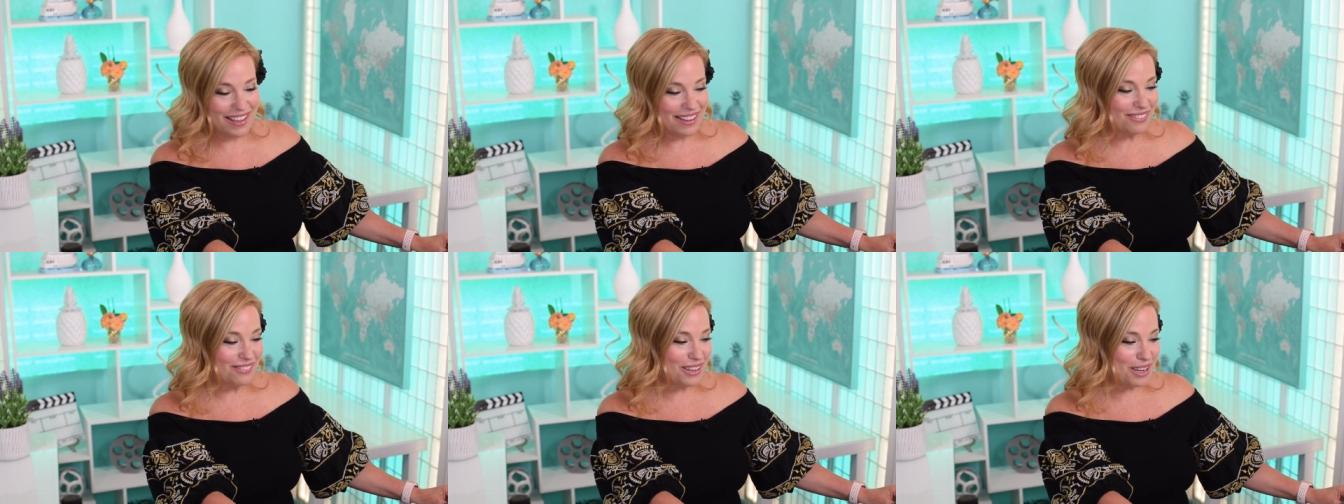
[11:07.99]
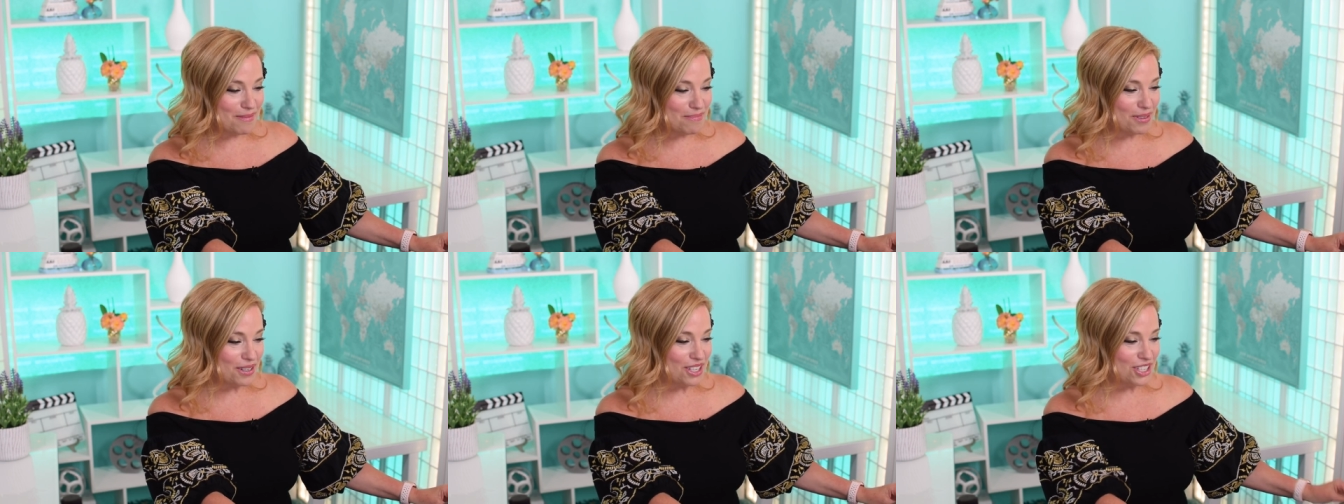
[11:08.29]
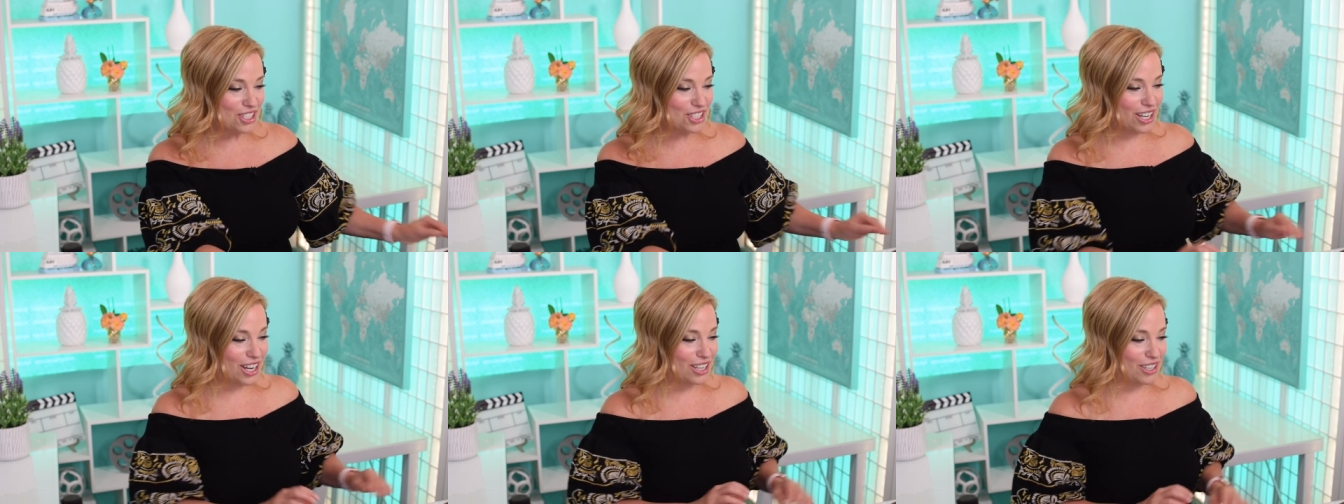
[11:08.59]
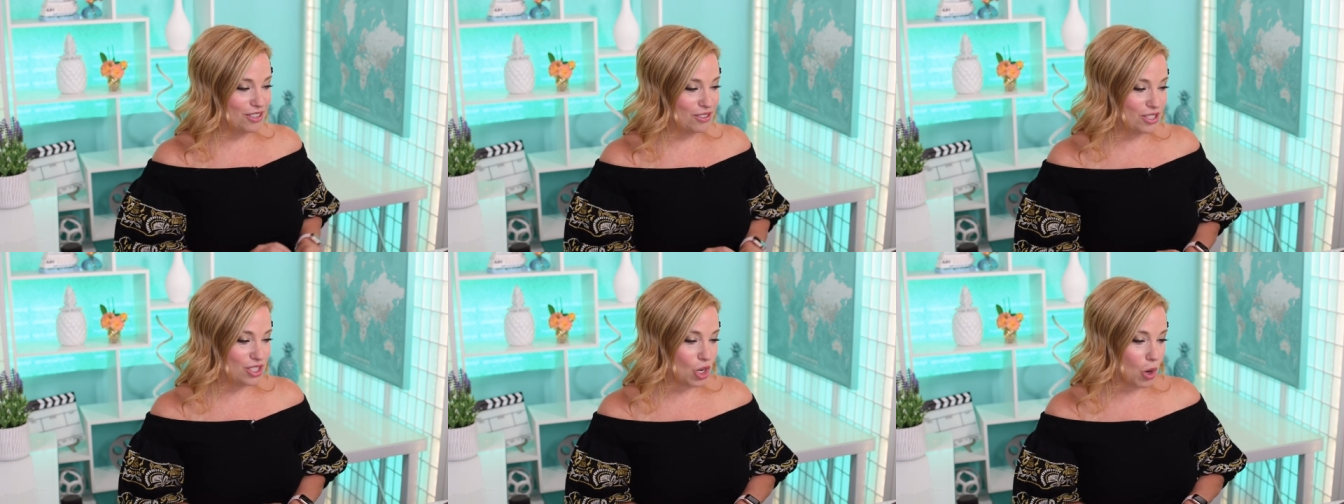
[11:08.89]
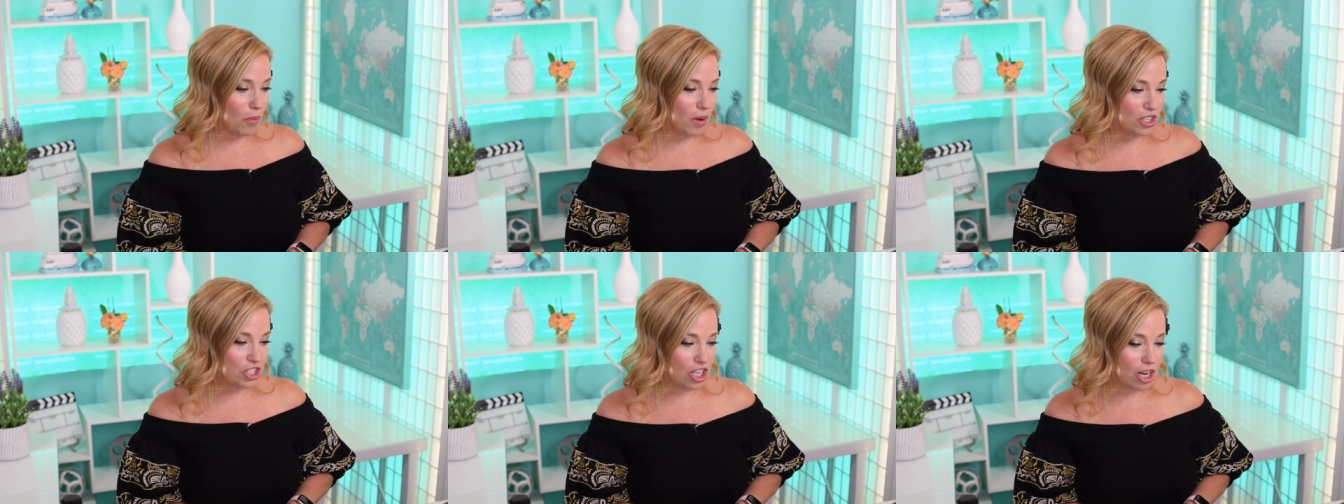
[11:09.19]
We appreciate you so
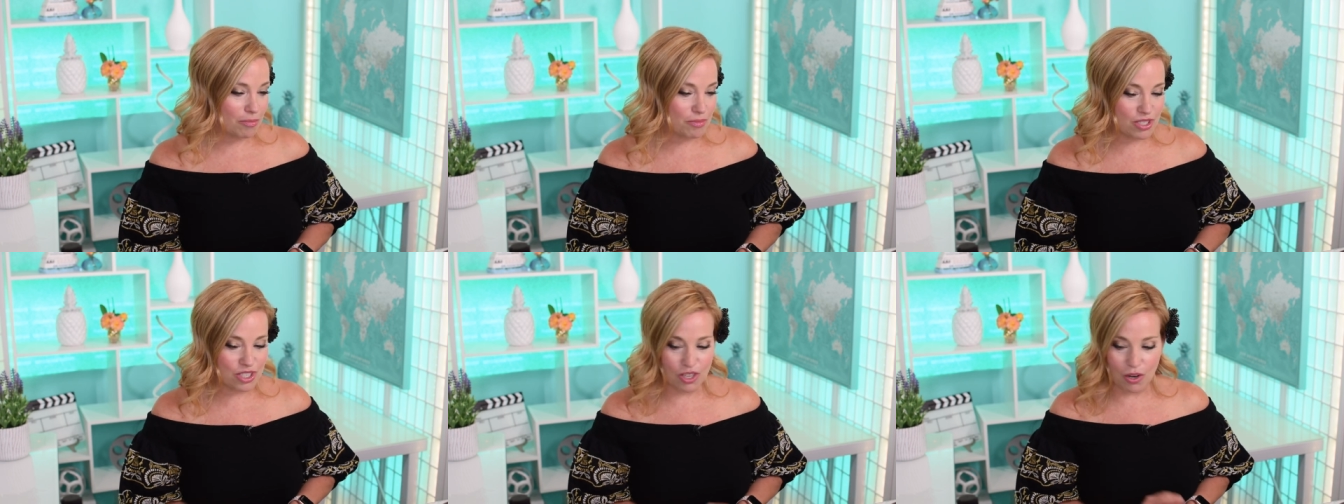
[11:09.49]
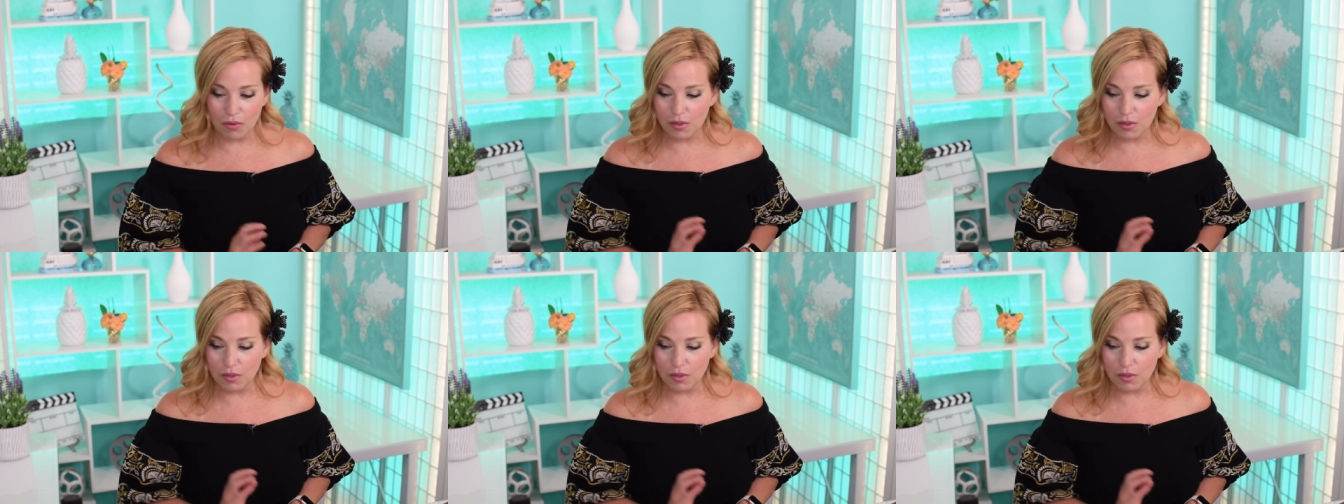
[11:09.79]
much, and I'm so